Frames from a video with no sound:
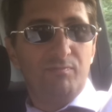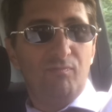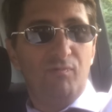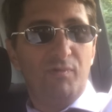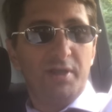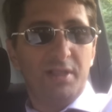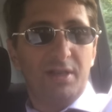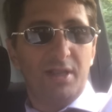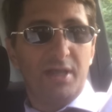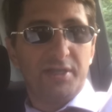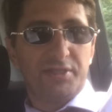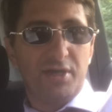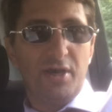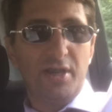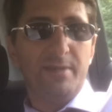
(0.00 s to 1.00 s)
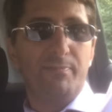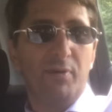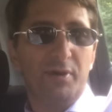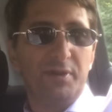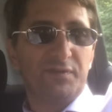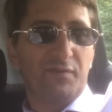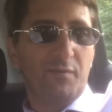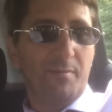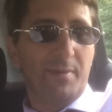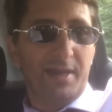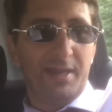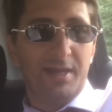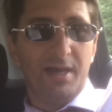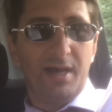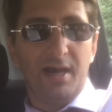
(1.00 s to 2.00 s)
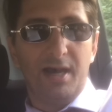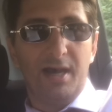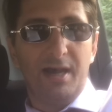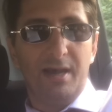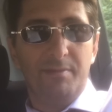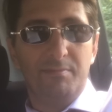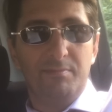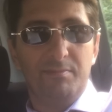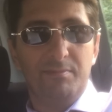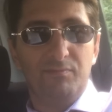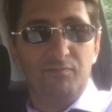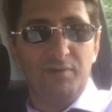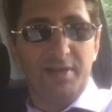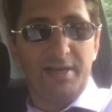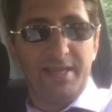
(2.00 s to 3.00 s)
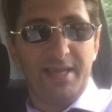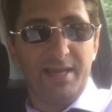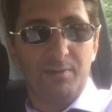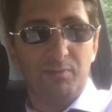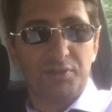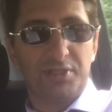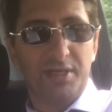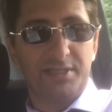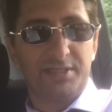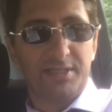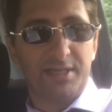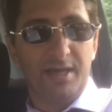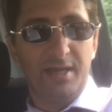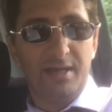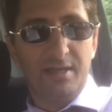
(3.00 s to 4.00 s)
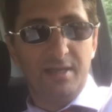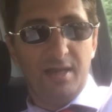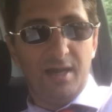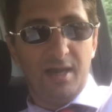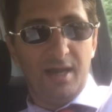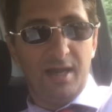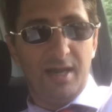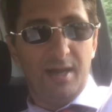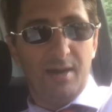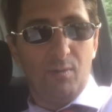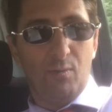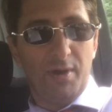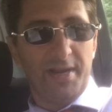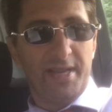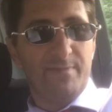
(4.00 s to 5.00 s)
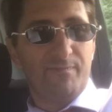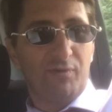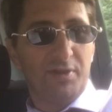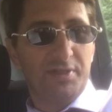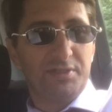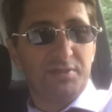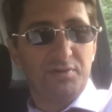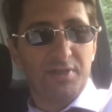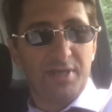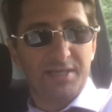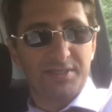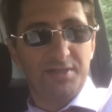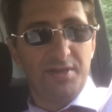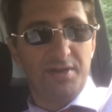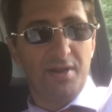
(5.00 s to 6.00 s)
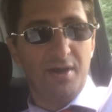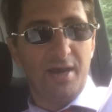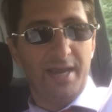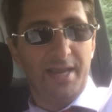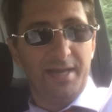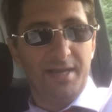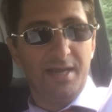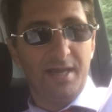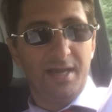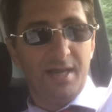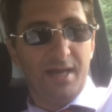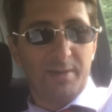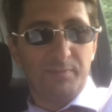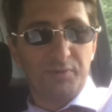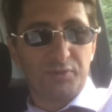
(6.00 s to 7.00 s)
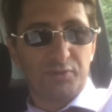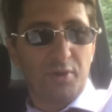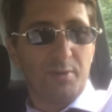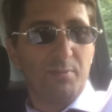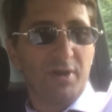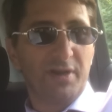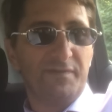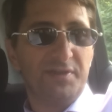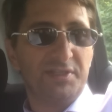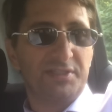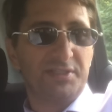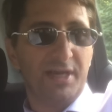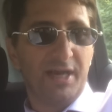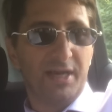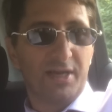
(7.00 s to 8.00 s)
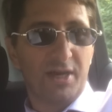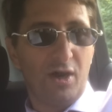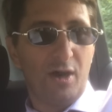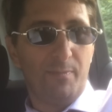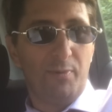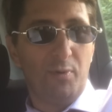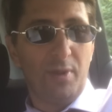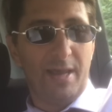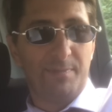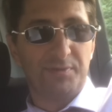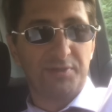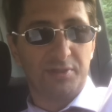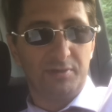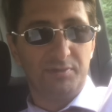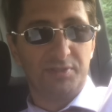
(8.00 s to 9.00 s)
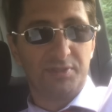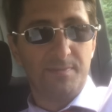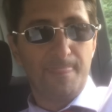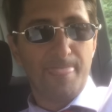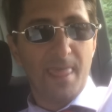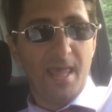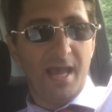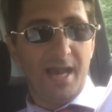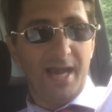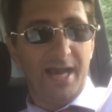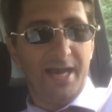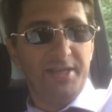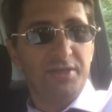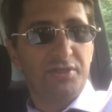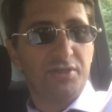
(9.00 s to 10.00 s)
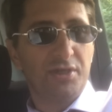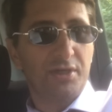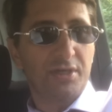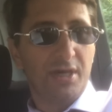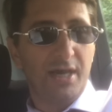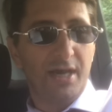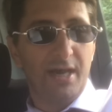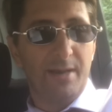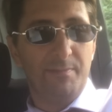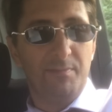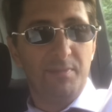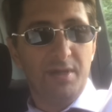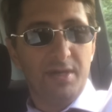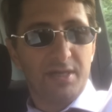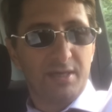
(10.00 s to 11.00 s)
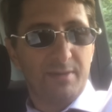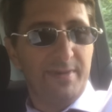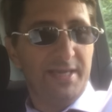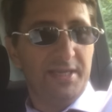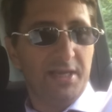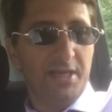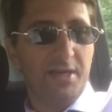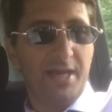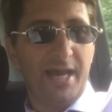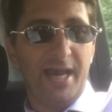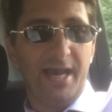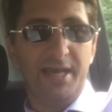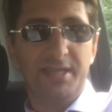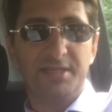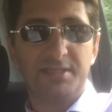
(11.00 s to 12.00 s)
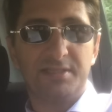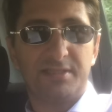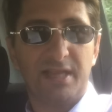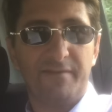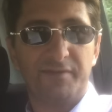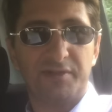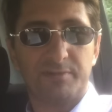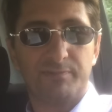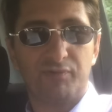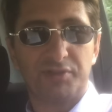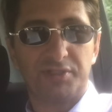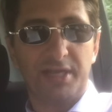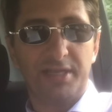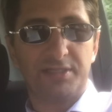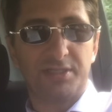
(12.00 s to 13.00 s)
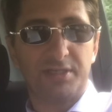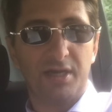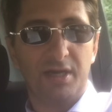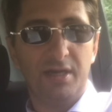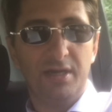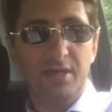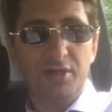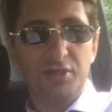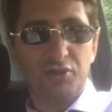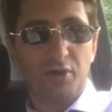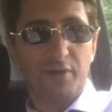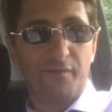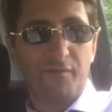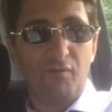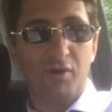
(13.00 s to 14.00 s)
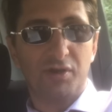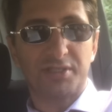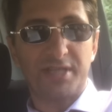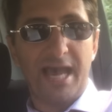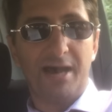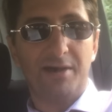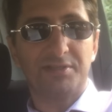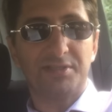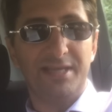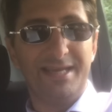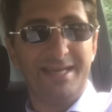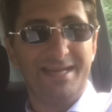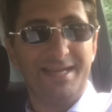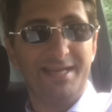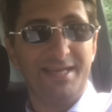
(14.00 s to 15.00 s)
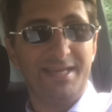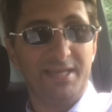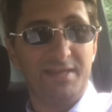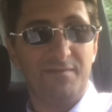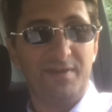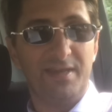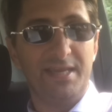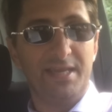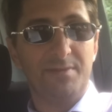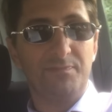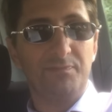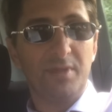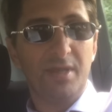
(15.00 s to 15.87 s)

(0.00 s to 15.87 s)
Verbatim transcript: real uh, turning points for me um, really here was that uh, uh, 1 April in 2009, Wellham was doing one of his uh, carpool episodes and he took um, comedian and television presenter Jonathan Ross out in an EV.